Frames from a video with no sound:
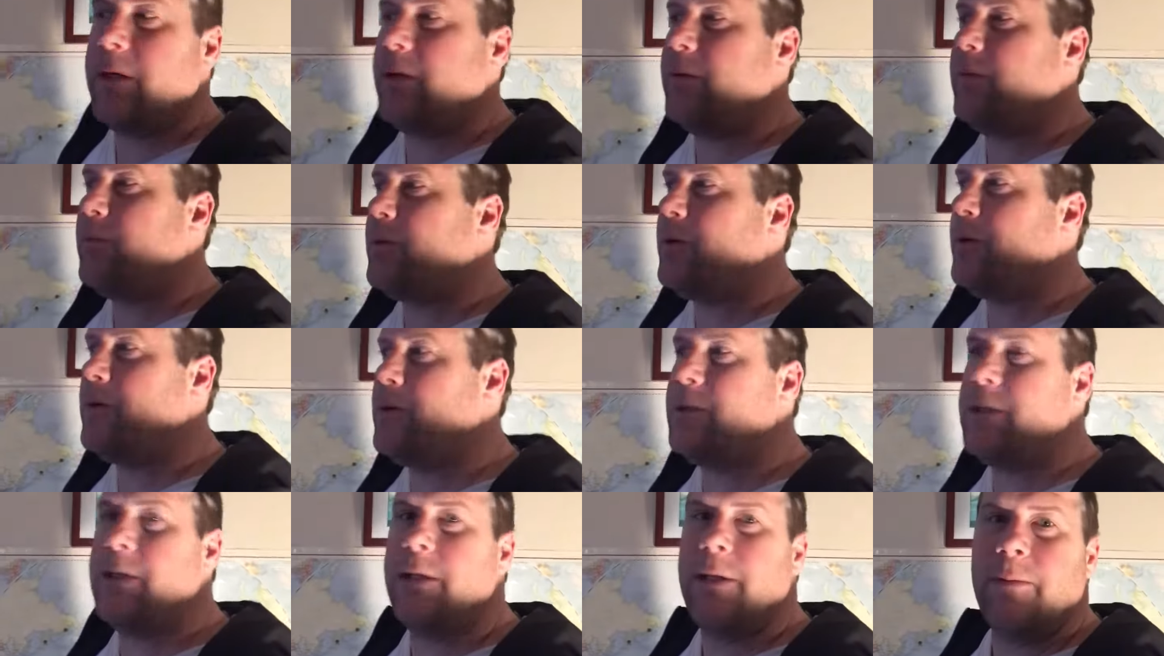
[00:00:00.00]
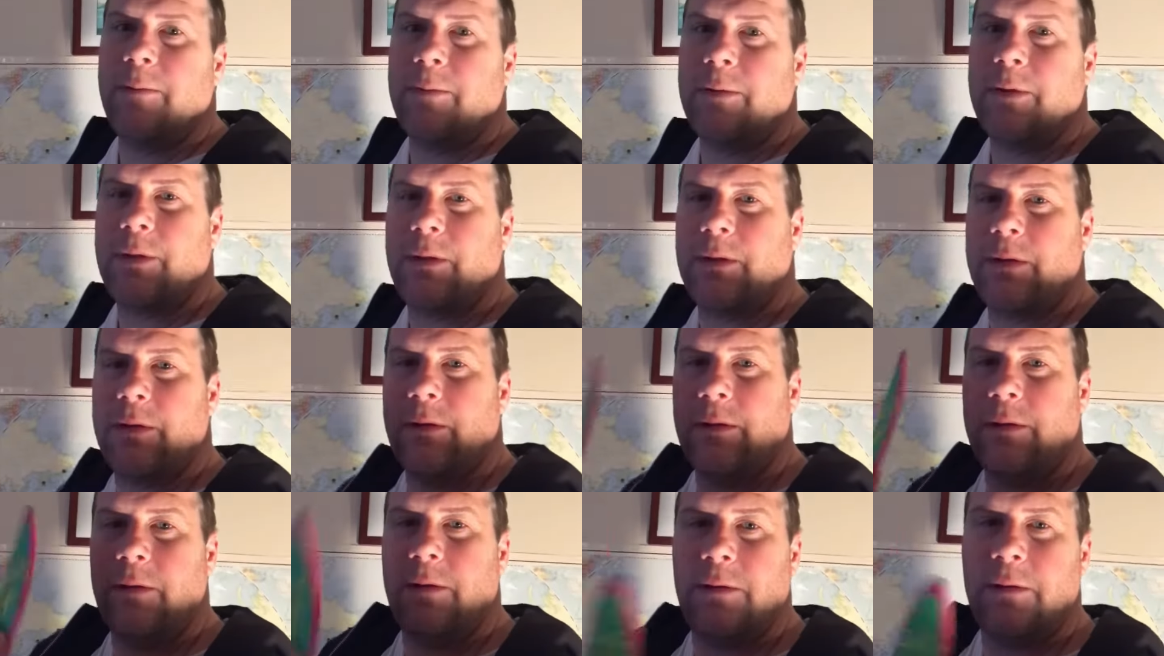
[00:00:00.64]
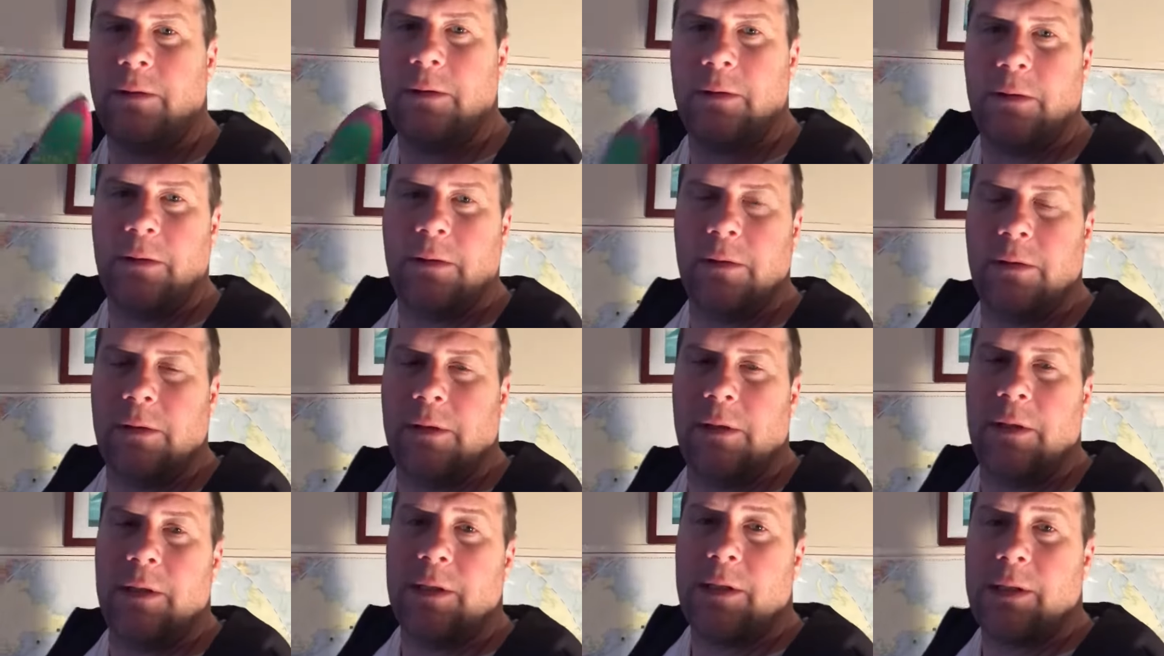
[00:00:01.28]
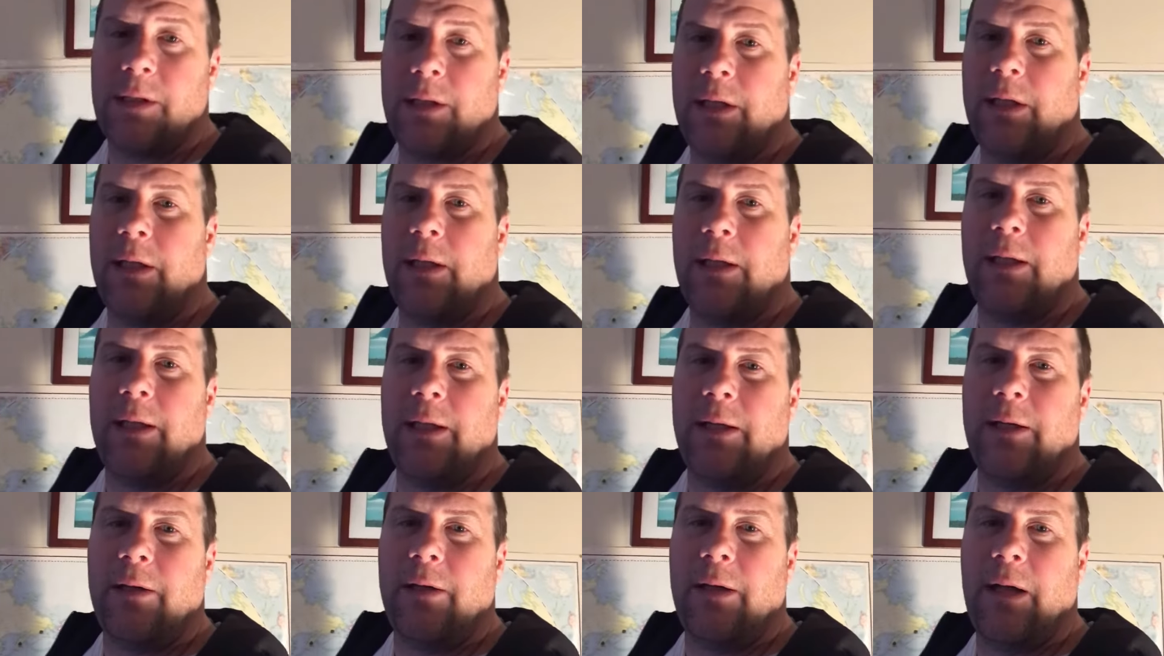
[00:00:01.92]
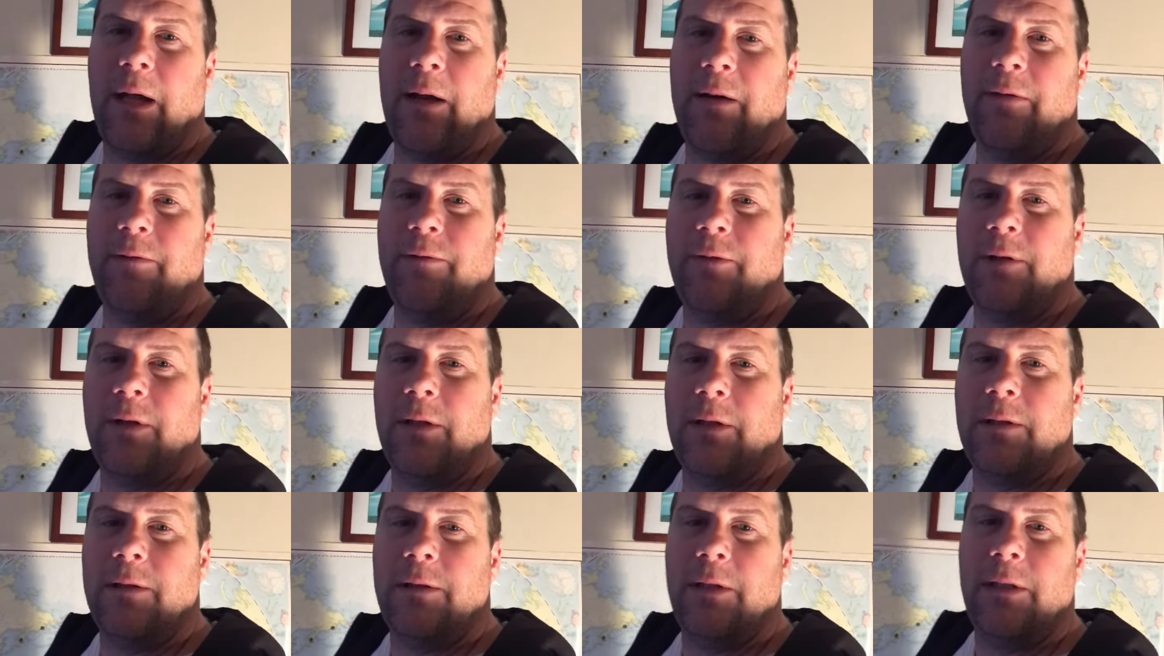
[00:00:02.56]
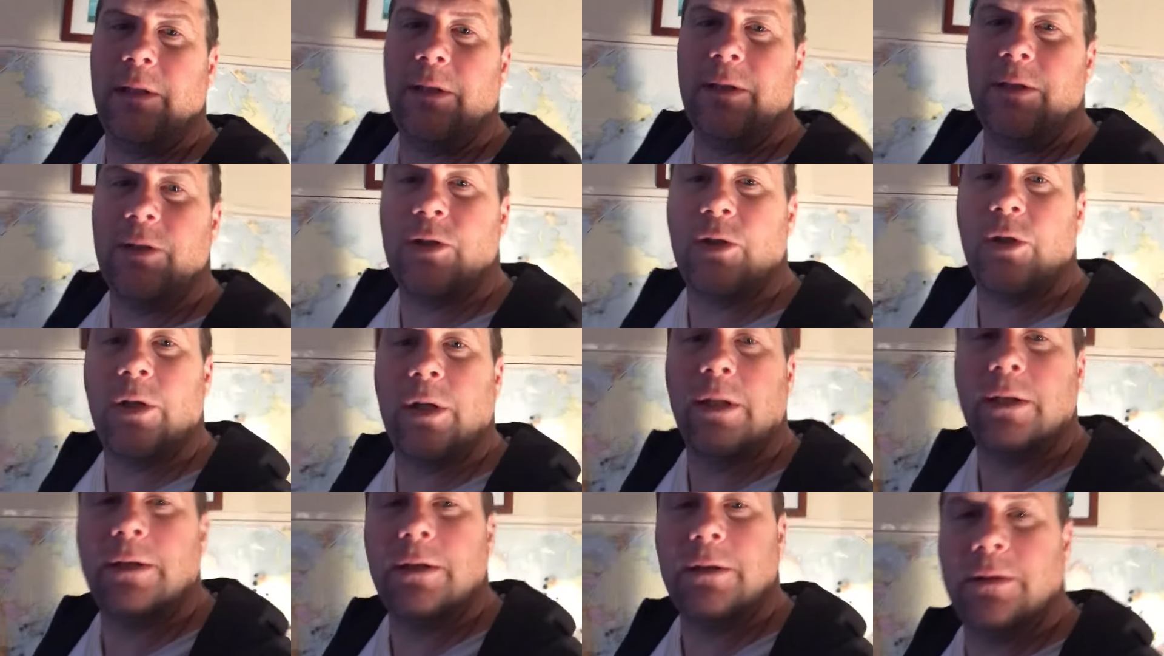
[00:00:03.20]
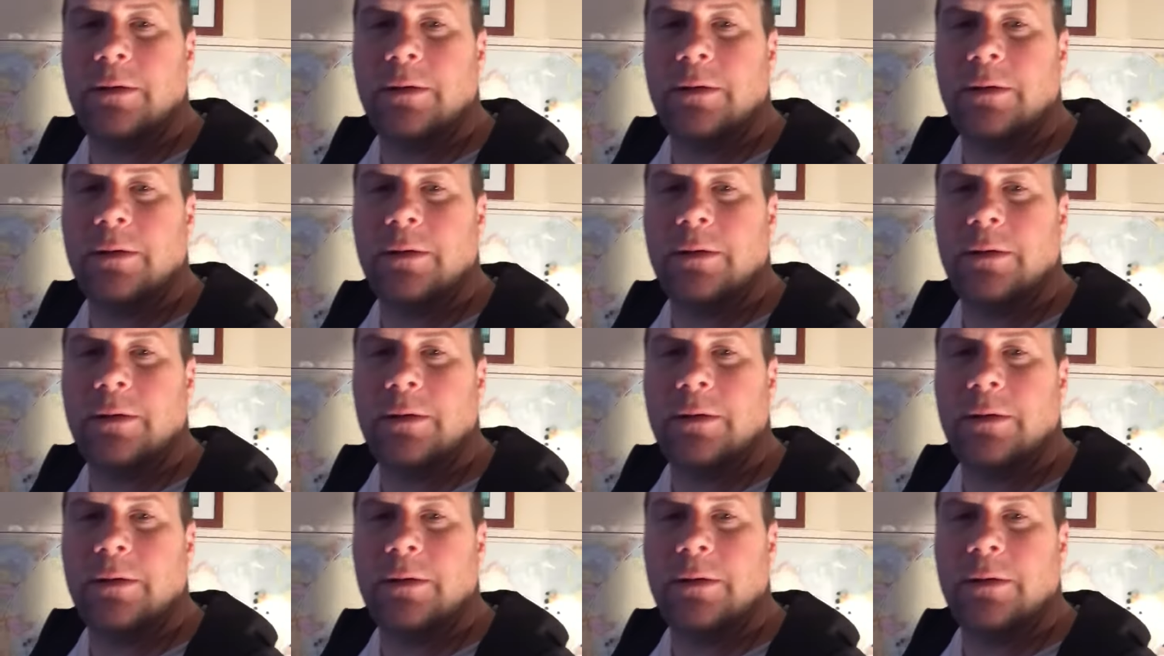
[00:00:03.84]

and pro tips. See you later. Have fun. Enjoy.